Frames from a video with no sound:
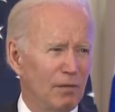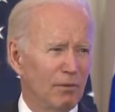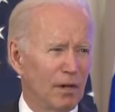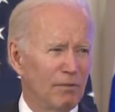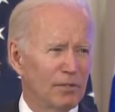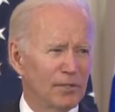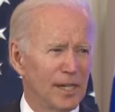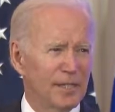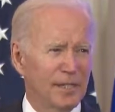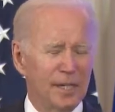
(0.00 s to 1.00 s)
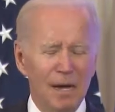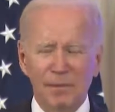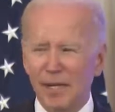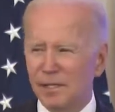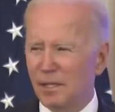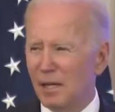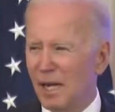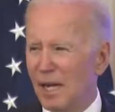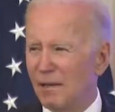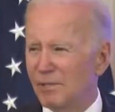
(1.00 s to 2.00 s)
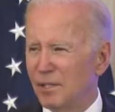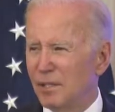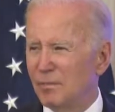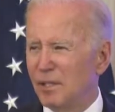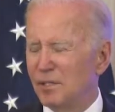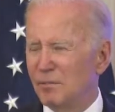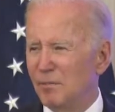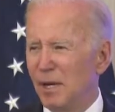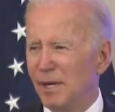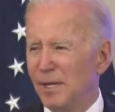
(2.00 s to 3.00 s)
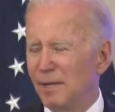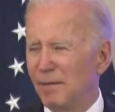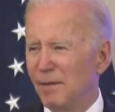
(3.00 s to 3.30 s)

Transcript: forever seek to dominate the lives and liberties of the many.